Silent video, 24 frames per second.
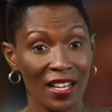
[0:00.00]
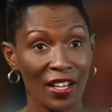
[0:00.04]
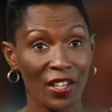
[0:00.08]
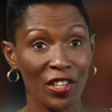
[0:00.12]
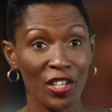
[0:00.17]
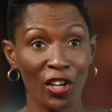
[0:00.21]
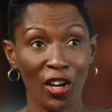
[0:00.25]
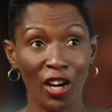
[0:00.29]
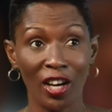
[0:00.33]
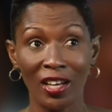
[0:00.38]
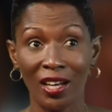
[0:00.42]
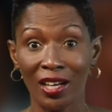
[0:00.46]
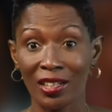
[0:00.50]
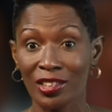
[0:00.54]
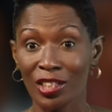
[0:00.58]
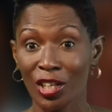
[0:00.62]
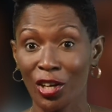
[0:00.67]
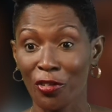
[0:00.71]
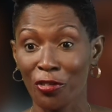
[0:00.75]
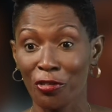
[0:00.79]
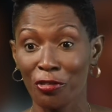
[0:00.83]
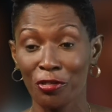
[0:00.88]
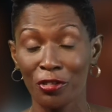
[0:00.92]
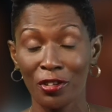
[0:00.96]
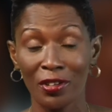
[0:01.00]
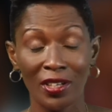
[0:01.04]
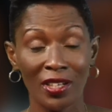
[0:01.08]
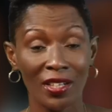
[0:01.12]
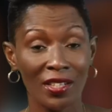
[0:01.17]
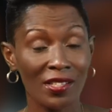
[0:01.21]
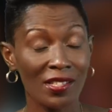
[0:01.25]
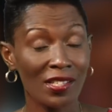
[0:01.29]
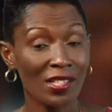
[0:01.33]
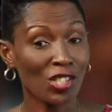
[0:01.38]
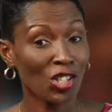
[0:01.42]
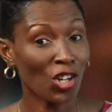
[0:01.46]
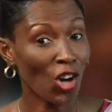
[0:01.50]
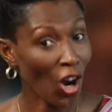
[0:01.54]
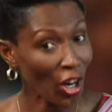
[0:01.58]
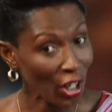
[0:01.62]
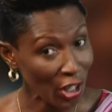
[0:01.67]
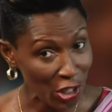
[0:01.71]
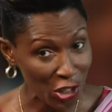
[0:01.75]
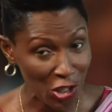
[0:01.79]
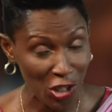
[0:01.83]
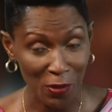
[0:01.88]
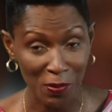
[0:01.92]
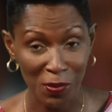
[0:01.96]
There are a lot of
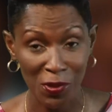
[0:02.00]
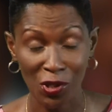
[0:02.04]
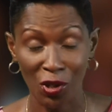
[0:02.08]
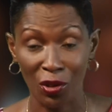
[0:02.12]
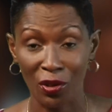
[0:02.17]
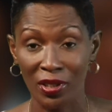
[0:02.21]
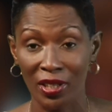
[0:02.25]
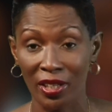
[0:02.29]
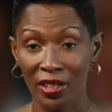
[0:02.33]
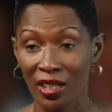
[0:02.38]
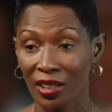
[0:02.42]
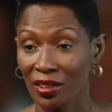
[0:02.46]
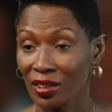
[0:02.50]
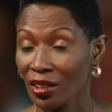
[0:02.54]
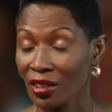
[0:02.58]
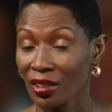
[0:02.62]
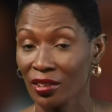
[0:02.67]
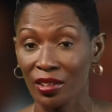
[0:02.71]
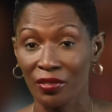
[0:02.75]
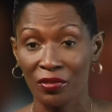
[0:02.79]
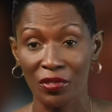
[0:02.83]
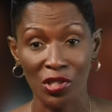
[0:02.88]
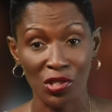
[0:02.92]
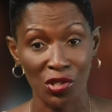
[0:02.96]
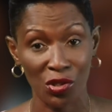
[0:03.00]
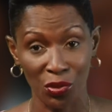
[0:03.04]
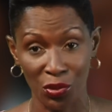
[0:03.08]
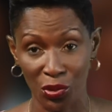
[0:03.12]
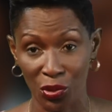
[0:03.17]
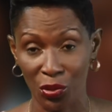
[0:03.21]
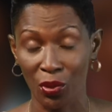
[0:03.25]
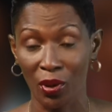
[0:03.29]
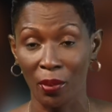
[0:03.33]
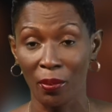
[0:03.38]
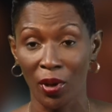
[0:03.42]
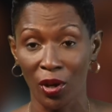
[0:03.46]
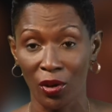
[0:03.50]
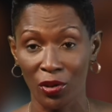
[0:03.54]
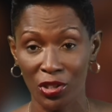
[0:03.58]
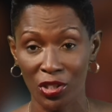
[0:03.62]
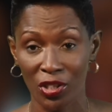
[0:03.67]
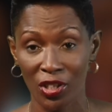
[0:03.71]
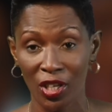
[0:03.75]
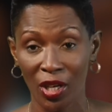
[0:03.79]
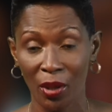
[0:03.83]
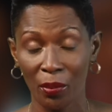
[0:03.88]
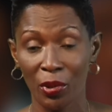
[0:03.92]
scholarships out there that a lot of us don't know about.